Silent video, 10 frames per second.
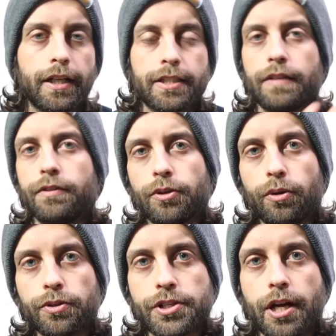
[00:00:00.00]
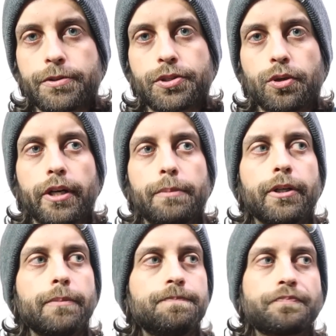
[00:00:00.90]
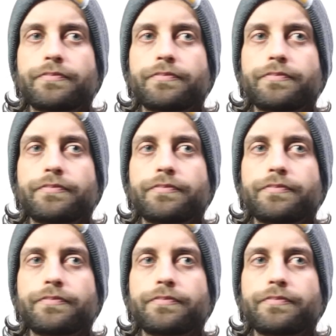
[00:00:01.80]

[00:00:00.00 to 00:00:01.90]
Not to give you the whole sob story, but